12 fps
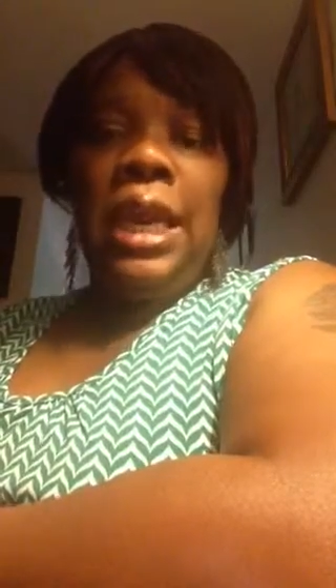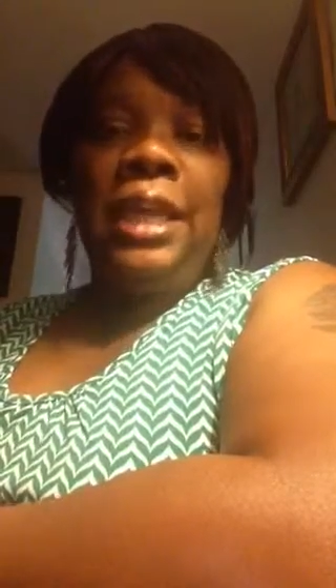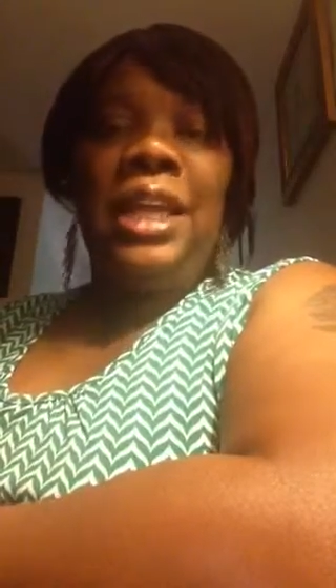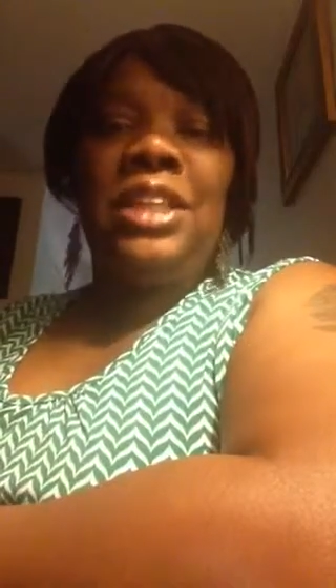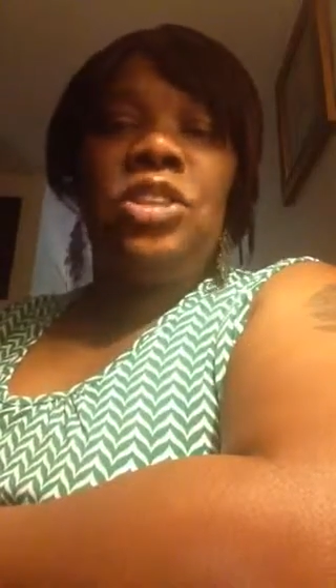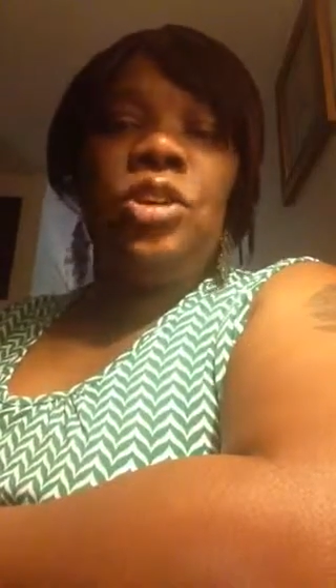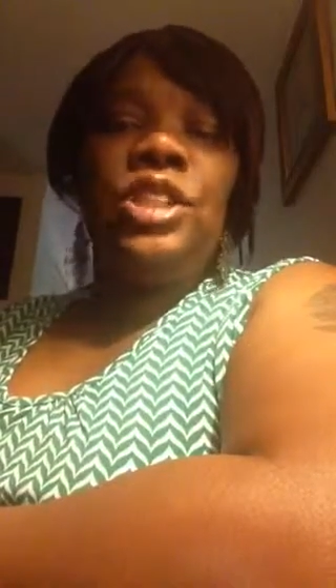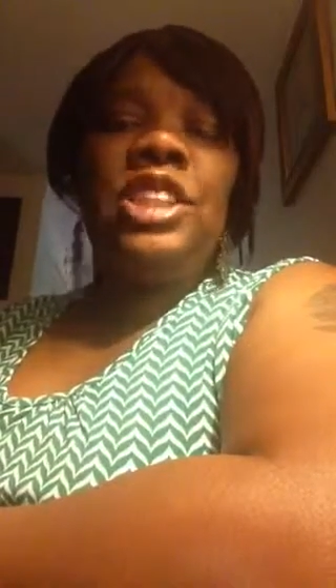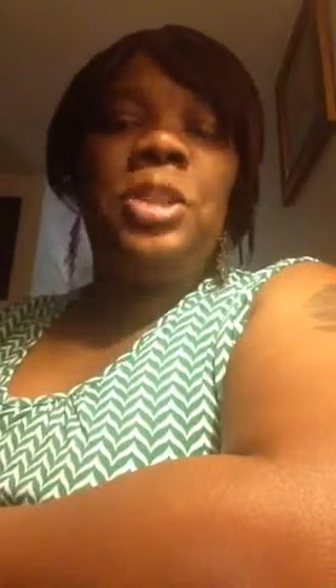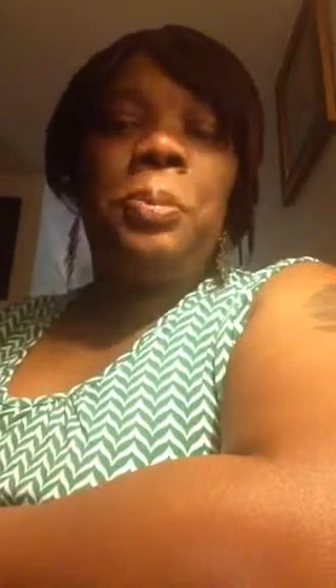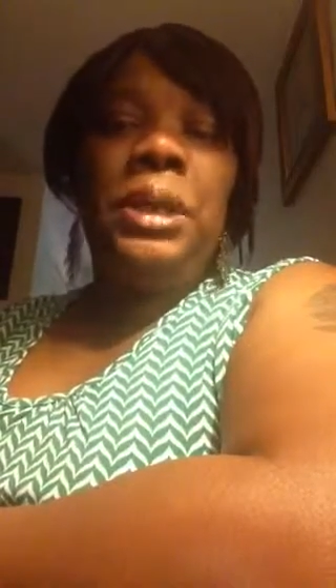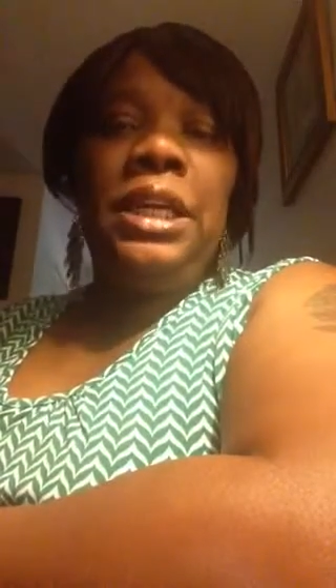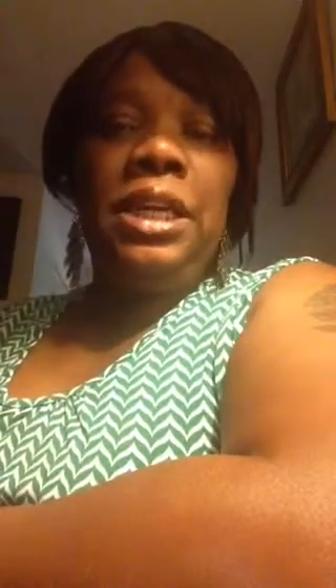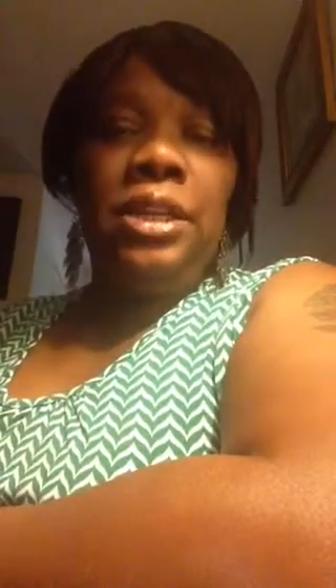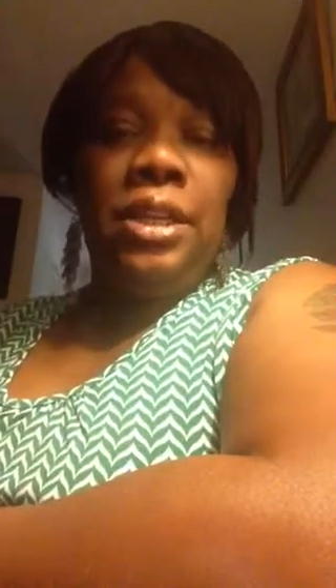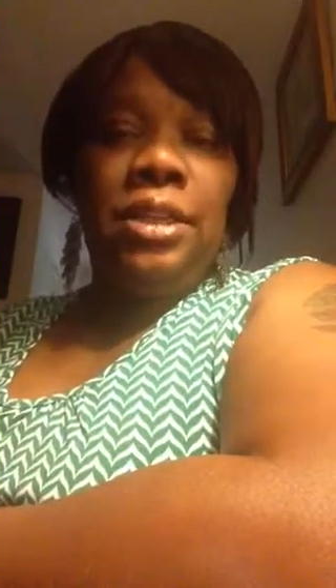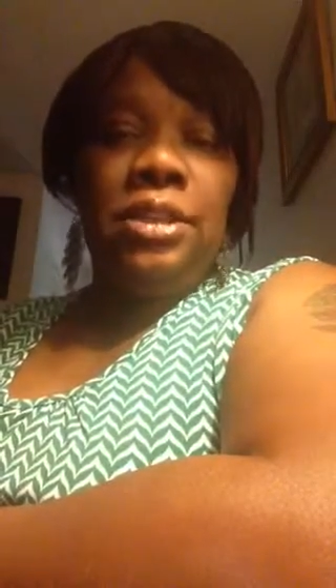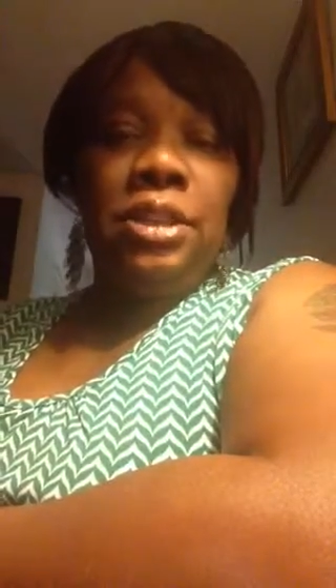And I started
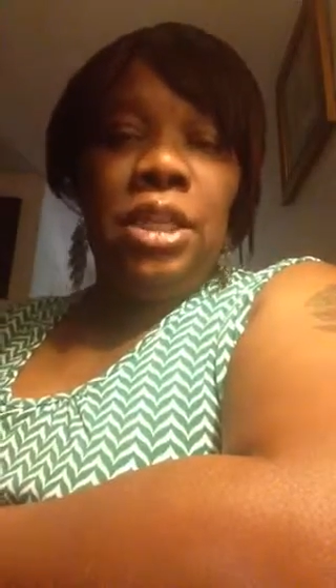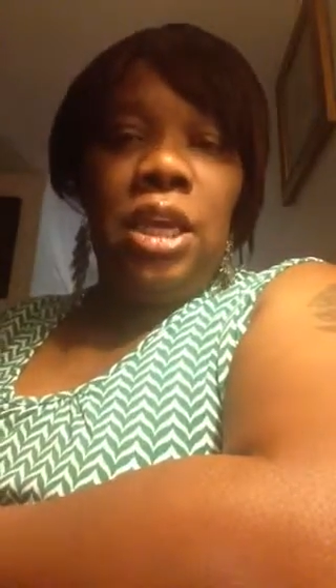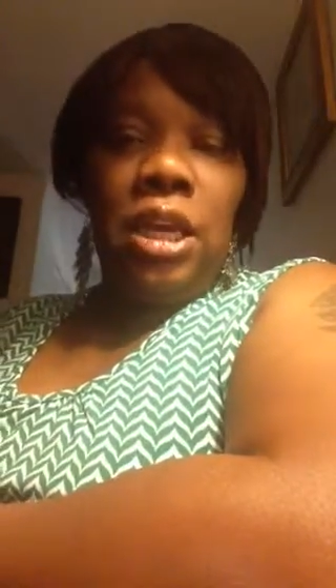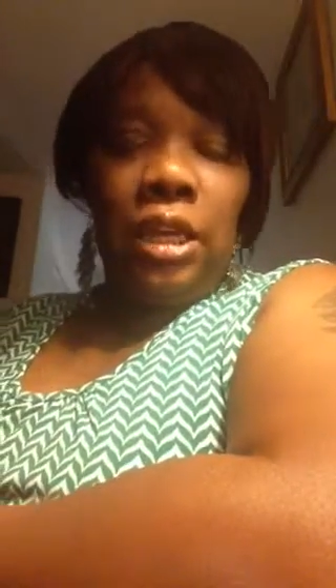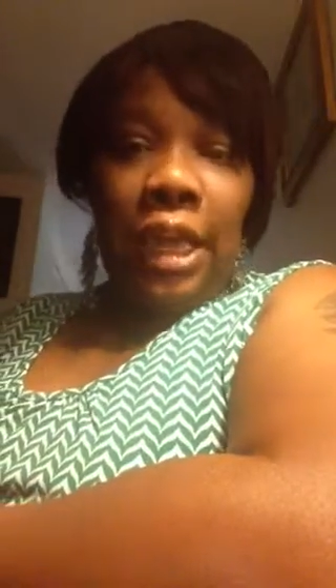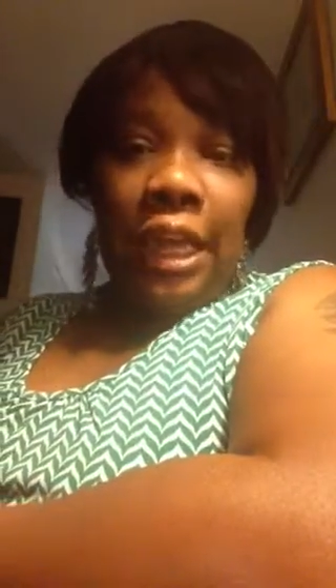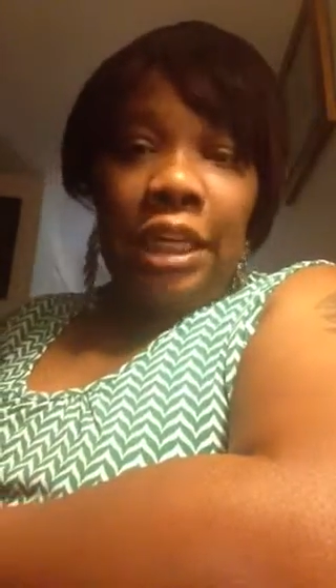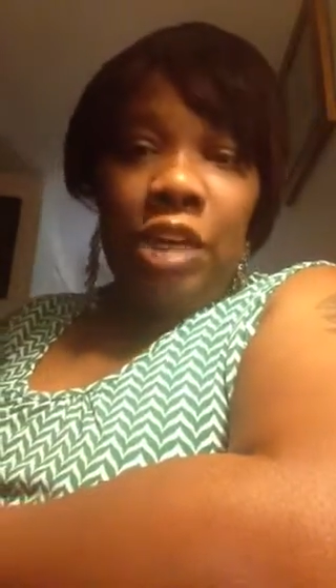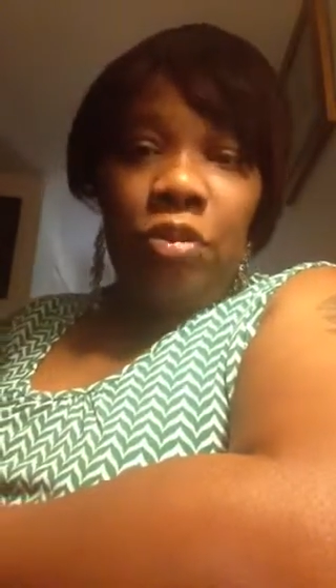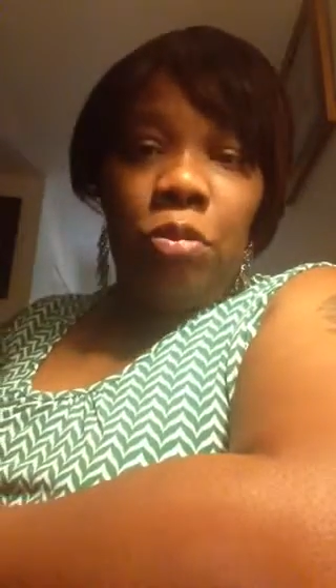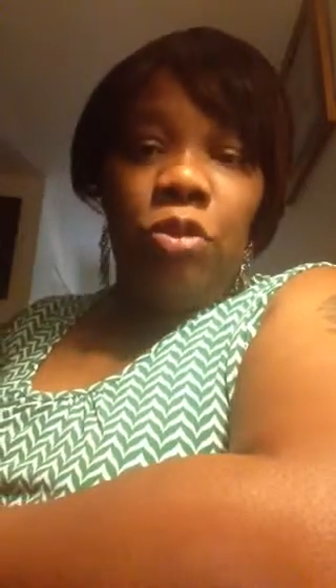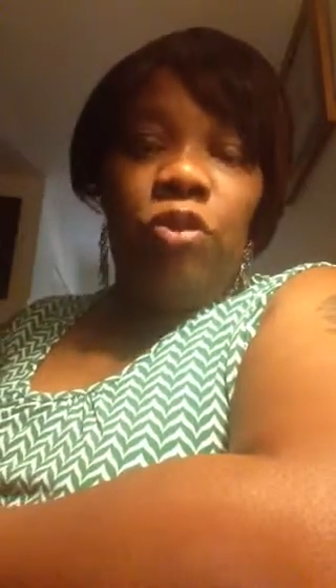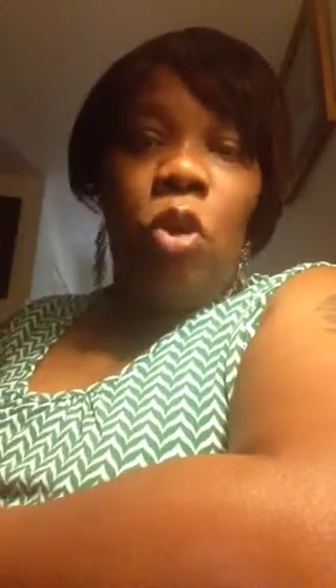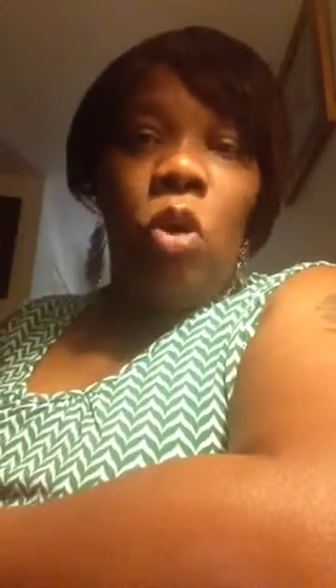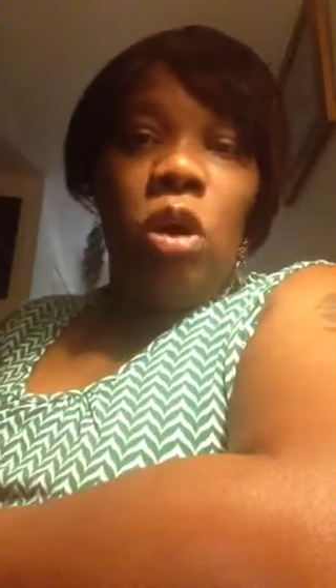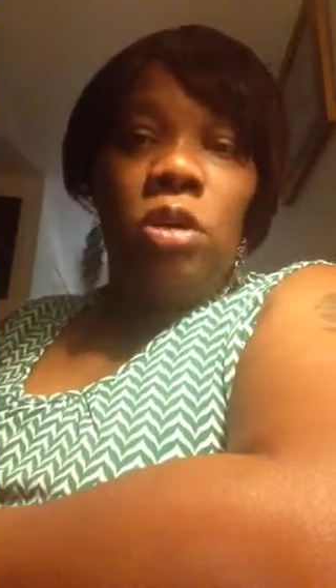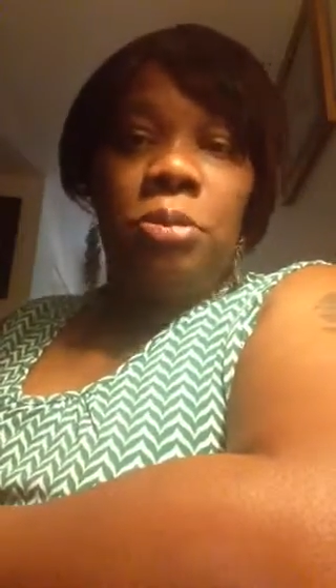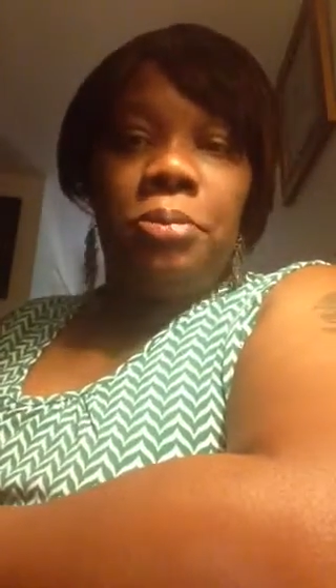speaking it like never
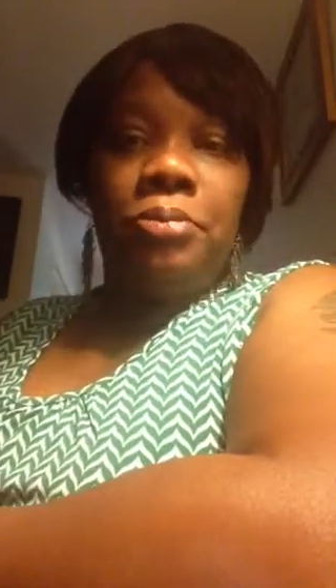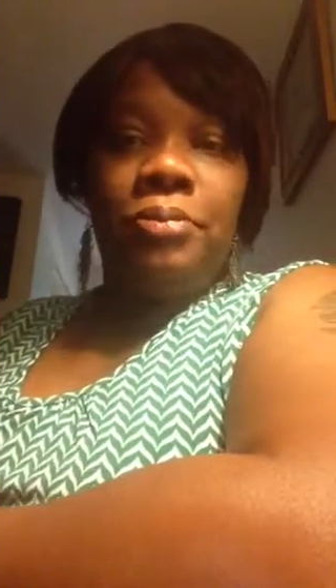before.